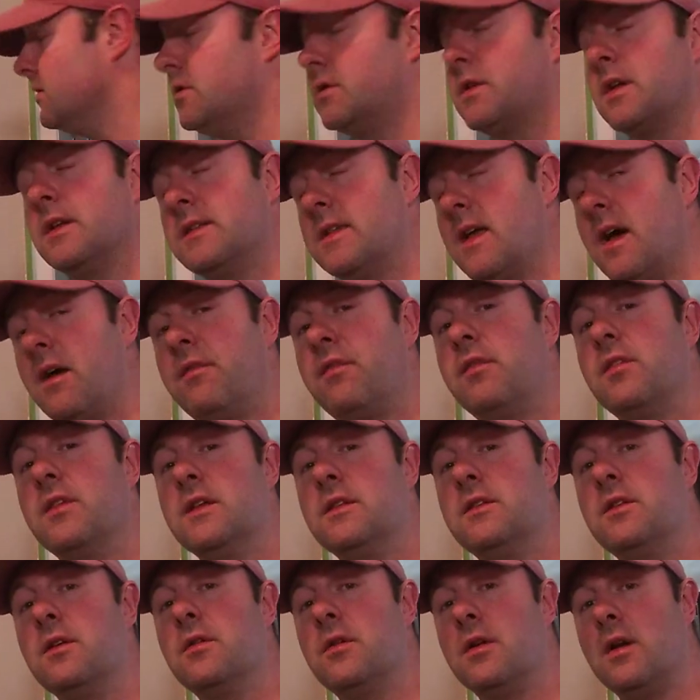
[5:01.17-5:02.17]
you could
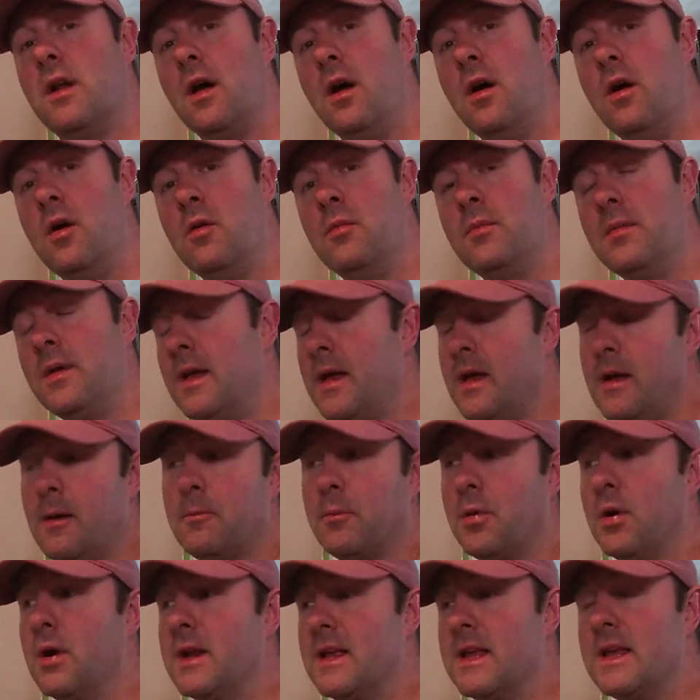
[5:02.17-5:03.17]
definitely do at home.
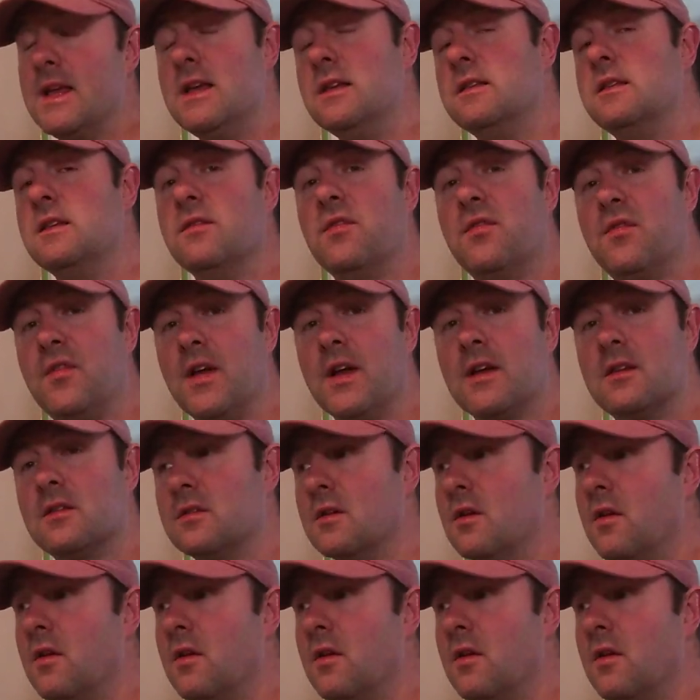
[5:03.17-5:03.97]
Pretty easy fix.